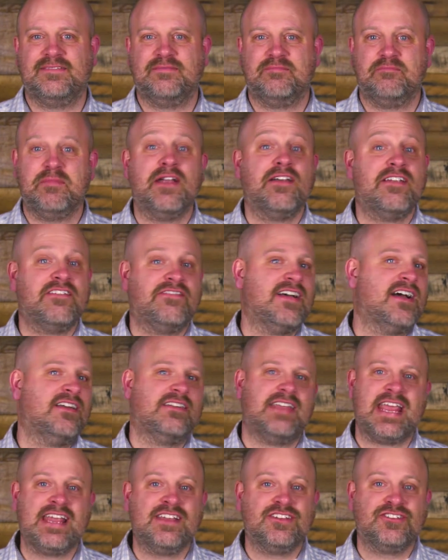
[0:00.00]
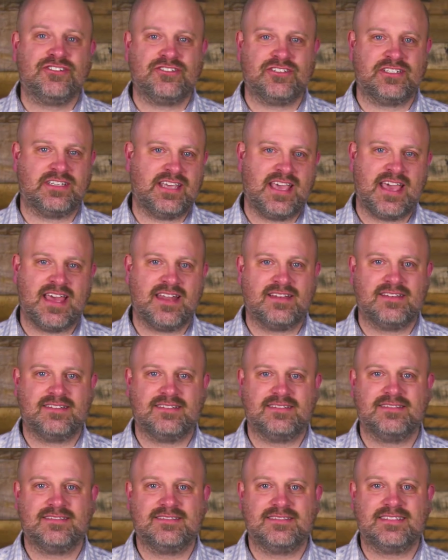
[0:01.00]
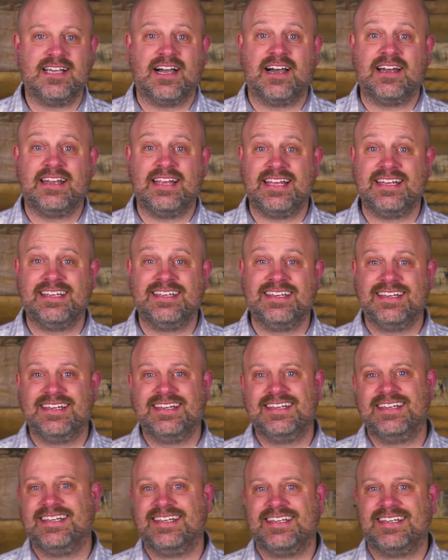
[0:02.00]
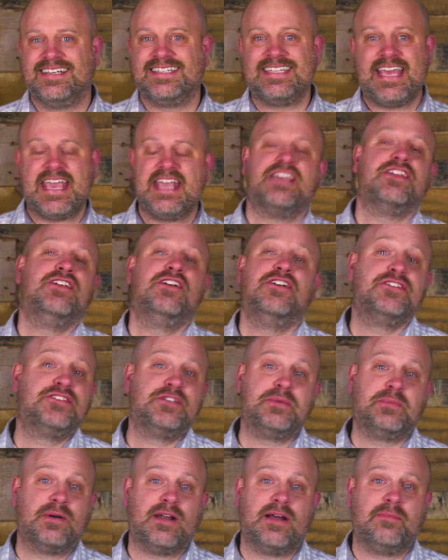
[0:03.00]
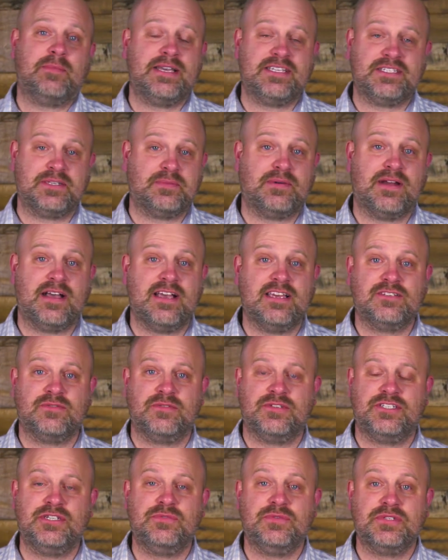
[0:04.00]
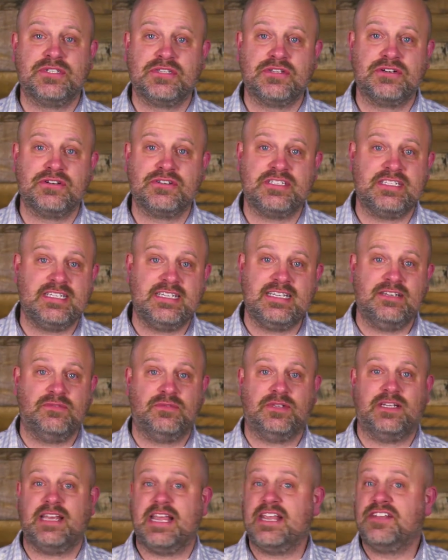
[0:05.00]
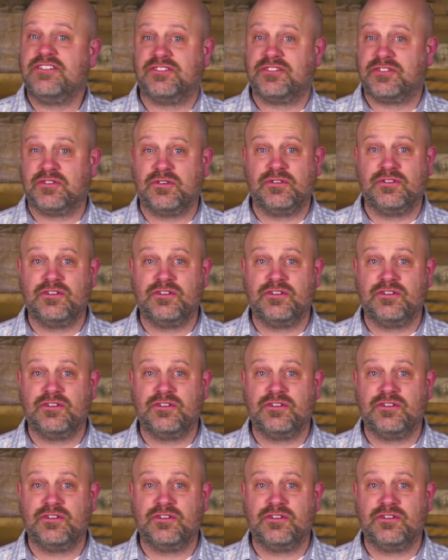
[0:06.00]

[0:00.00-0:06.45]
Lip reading: Mary found angels again. God had taken her by surprise when she was 13, when an angel told